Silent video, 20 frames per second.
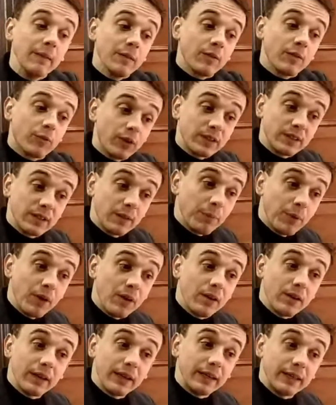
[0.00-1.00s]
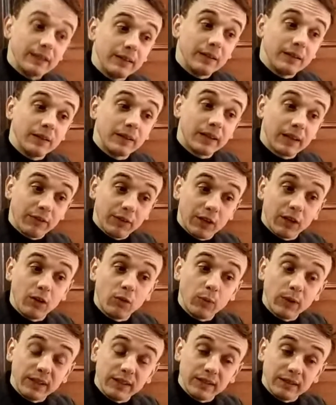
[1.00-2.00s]
For example, Cavaillé,
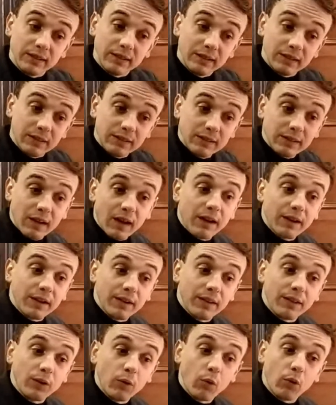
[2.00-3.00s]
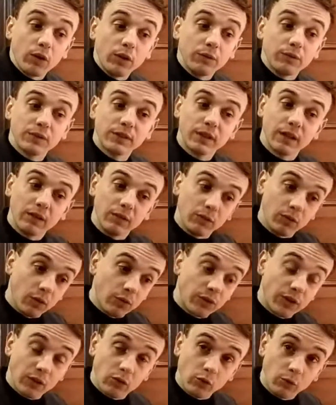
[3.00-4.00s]
when he did design the organ of
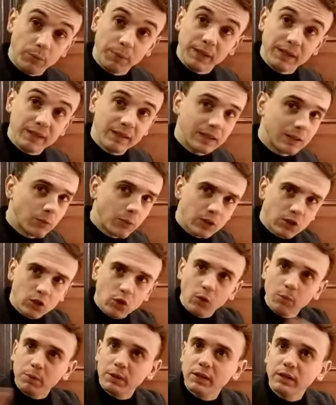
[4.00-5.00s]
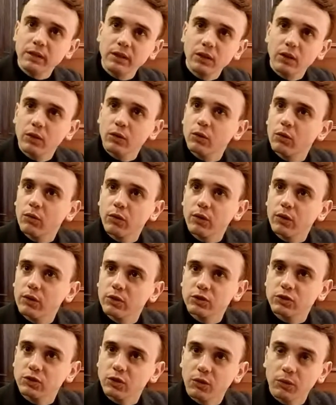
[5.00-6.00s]
Saint-Sulpice, it was completely another
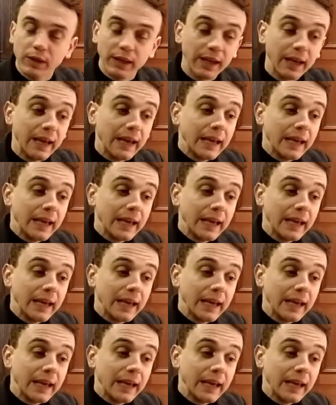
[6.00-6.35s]
story.